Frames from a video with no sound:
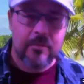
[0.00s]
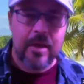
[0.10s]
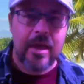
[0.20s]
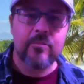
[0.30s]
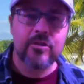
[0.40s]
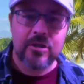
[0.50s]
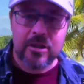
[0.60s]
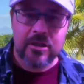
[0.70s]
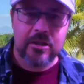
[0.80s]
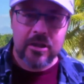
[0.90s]
able
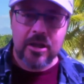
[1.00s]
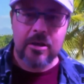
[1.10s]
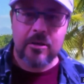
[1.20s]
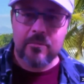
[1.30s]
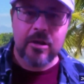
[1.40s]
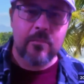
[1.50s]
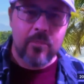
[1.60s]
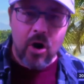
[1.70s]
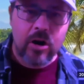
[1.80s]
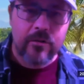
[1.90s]
to be a
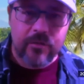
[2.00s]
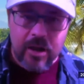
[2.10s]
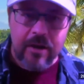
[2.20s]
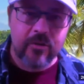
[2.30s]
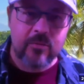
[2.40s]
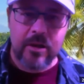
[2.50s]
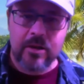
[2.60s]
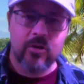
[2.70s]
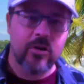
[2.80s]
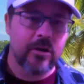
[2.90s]
part of the government
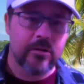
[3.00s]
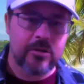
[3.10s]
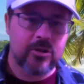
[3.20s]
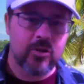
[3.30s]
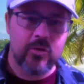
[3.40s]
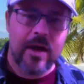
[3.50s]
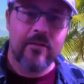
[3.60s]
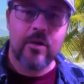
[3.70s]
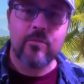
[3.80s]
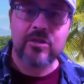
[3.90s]
or to have
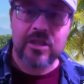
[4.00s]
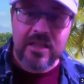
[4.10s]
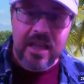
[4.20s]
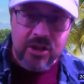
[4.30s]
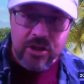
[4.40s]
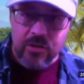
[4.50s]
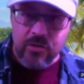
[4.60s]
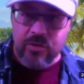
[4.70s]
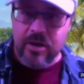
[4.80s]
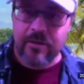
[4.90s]
representation through
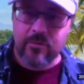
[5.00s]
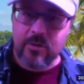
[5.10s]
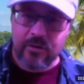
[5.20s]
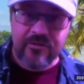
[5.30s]
the government or